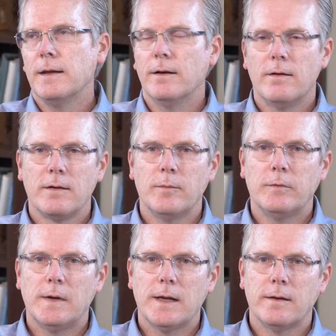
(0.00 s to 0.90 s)
It all
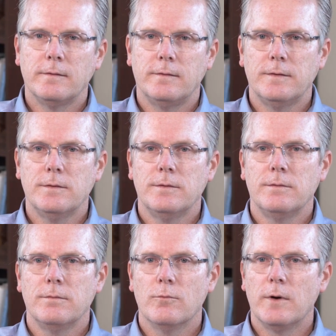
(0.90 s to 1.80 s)
comes down to
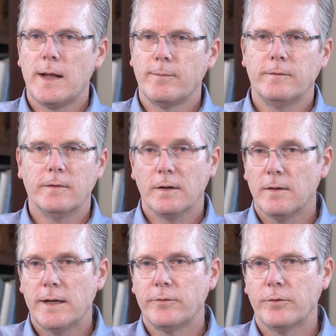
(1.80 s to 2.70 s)
what happens in the
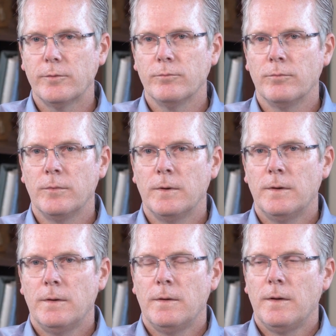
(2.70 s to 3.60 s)
classroom.
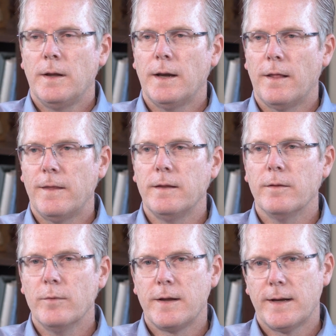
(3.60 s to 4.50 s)
And I think
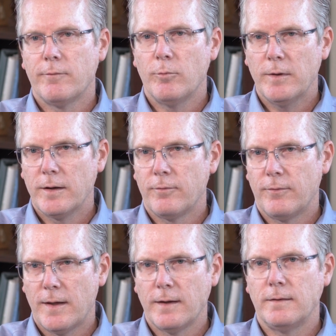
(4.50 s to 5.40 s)
that we can have a big
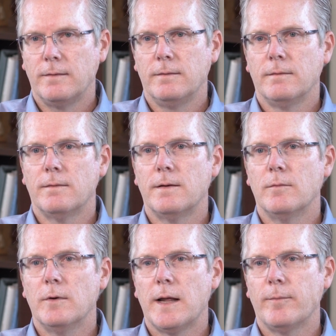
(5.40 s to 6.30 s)
effect
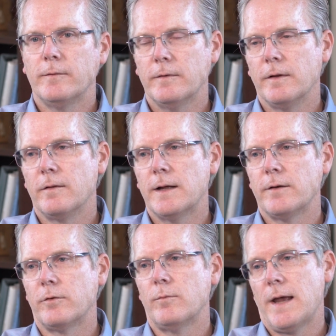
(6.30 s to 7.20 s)
on what happens in the
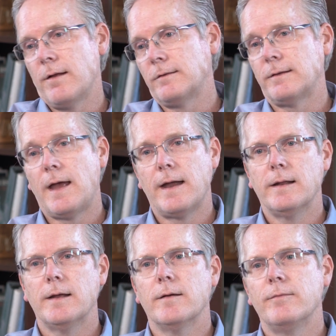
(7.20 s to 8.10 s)
classroom
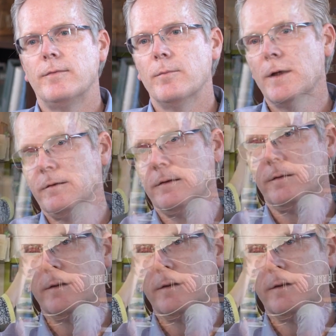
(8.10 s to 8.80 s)
outside of the budget